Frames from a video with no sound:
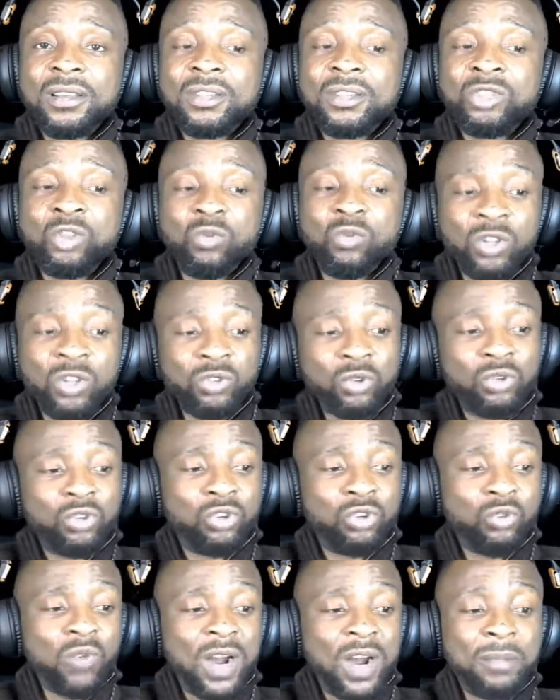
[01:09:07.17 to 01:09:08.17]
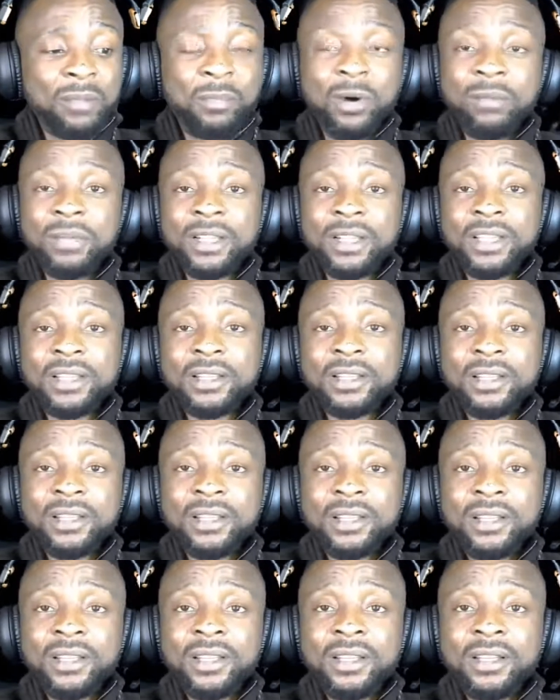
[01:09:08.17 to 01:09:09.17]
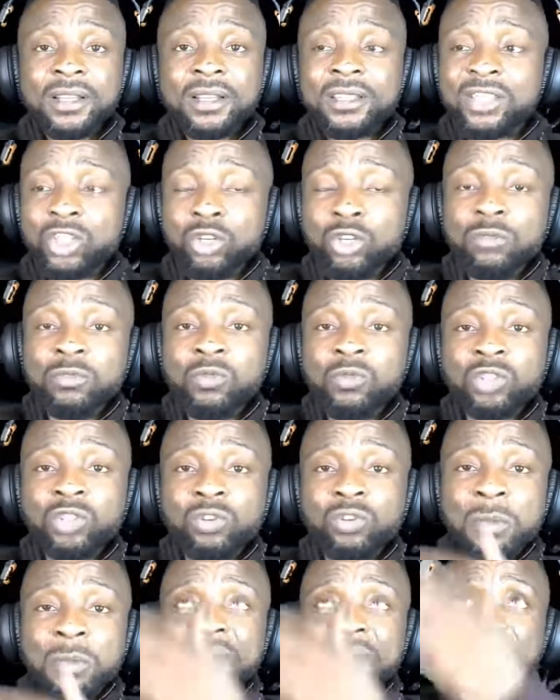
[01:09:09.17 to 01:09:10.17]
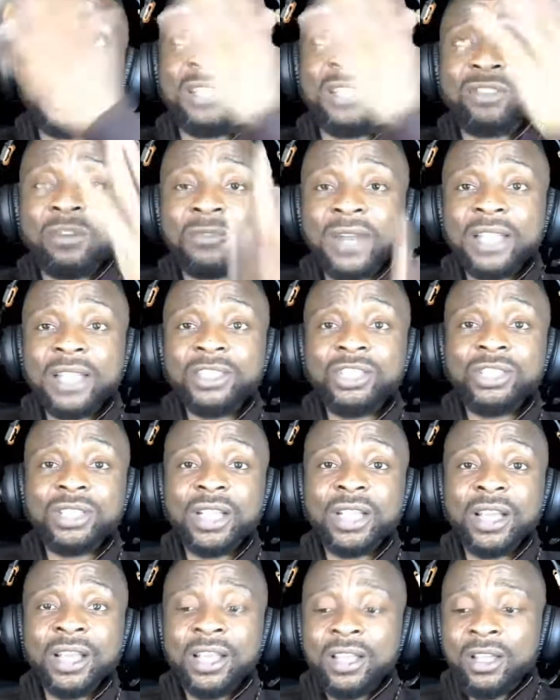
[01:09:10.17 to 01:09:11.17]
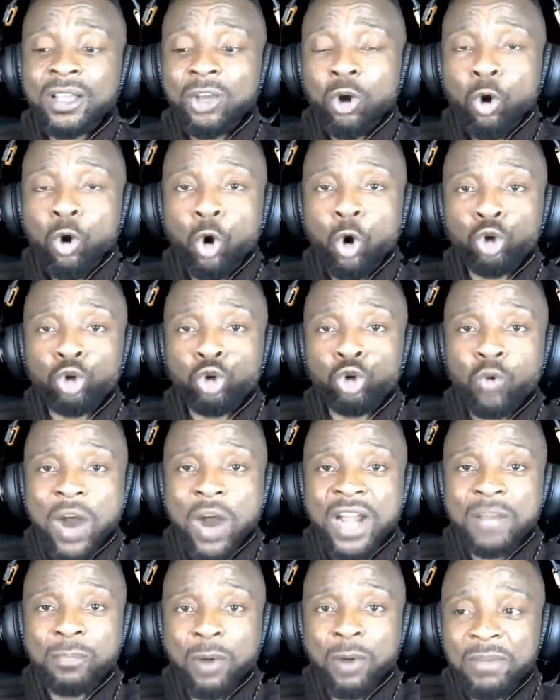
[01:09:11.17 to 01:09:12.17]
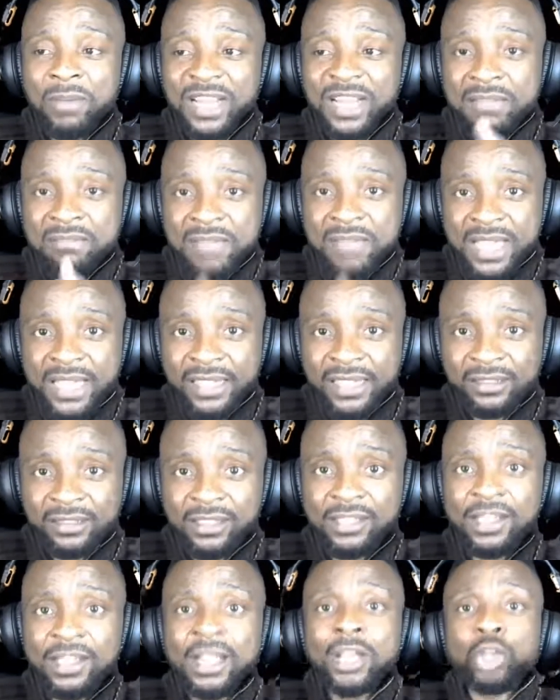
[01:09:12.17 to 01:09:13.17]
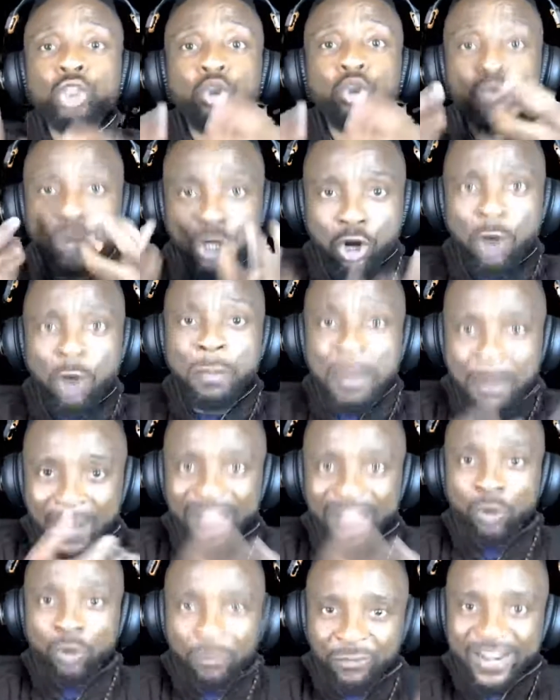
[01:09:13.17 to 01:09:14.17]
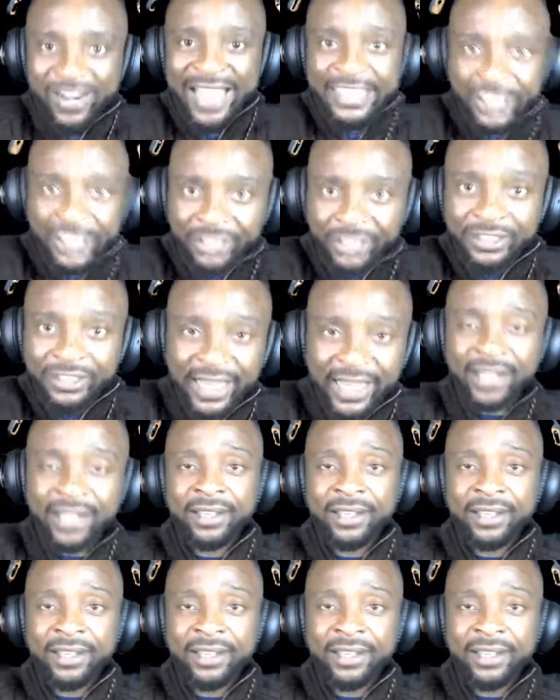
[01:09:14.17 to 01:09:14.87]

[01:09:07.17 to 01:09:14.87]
You want Oduduwa Republic. Tinubu want to be president of Nigeria. Oduduwa Republic means you will not be part of Nigeria.